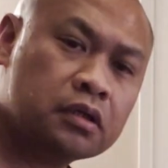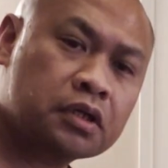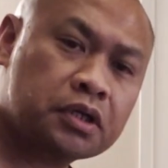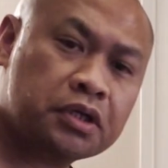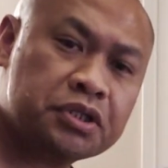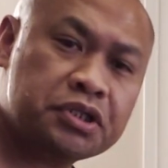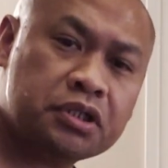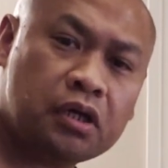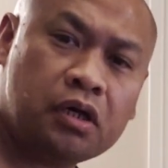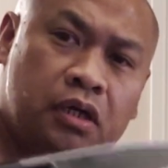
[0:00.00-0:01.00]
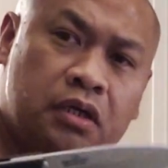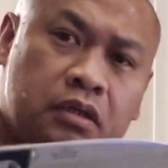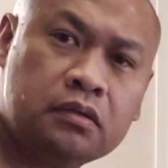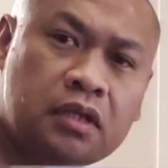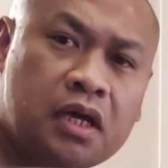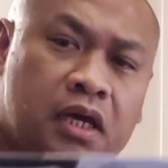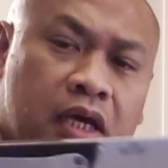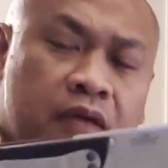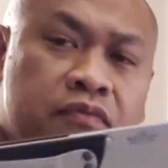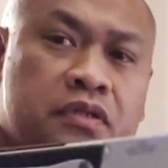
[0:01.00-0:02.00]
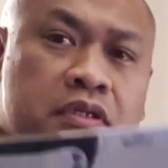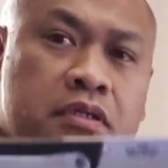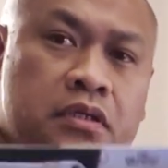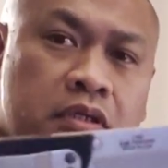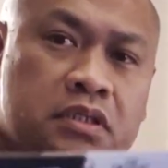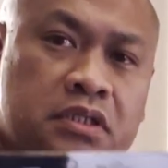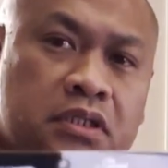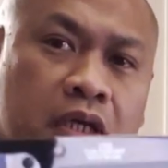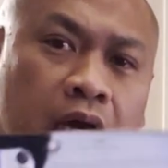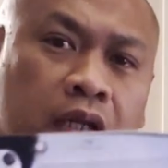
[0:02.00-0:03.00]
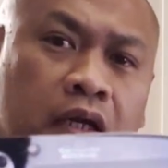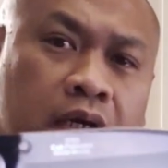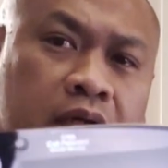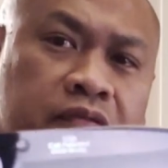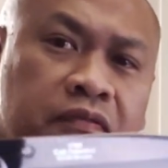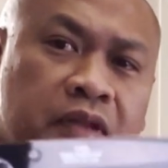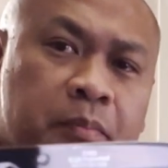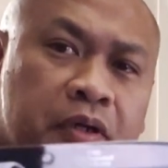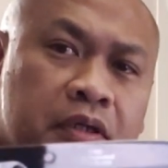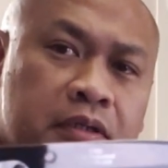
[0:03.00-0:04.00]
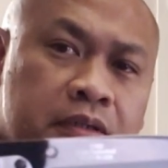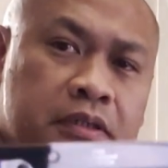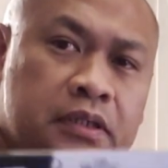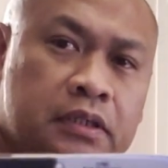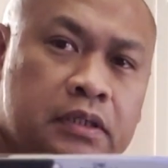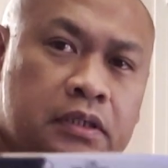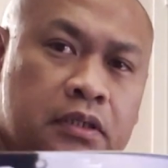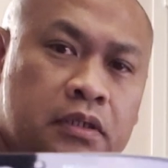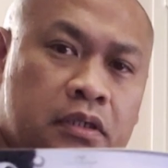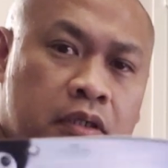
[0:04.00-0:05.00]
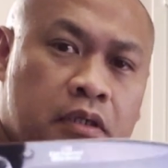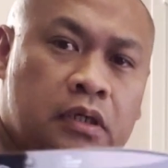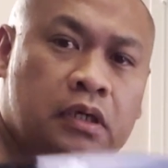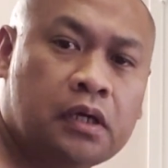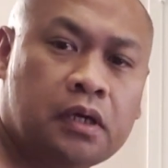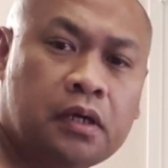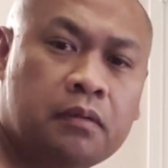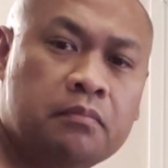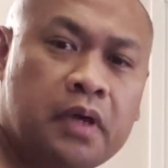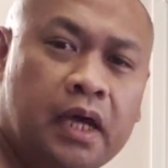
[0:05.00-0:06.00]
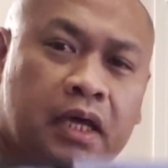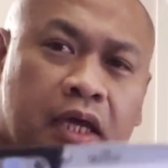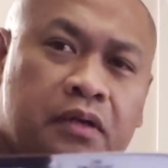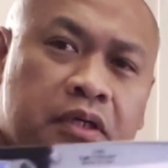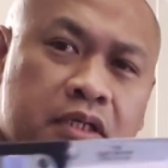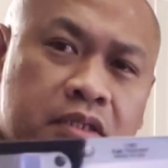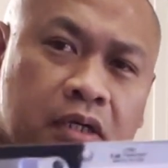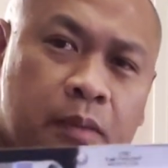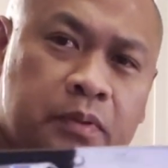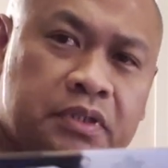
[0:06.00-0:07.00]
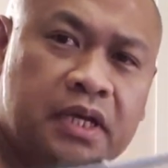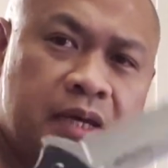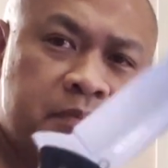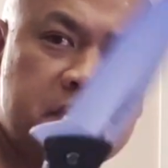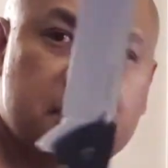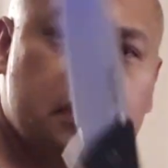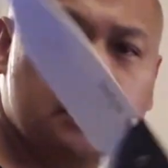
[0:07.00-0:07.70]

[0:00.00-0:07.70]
Kershaw Knives Skylark Flipper. I carried this a couple of times,